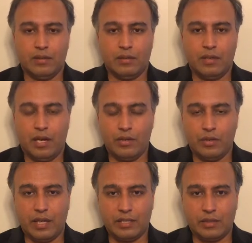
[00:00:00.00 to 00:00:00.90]
not
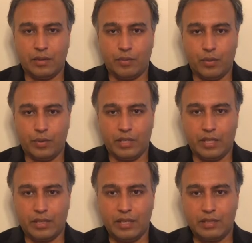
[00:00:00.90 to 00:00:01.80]
utilizing appropriate
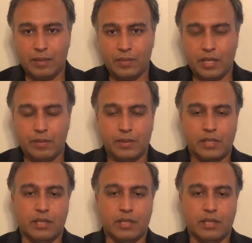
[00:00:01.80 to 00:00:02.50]
techniques sometimes,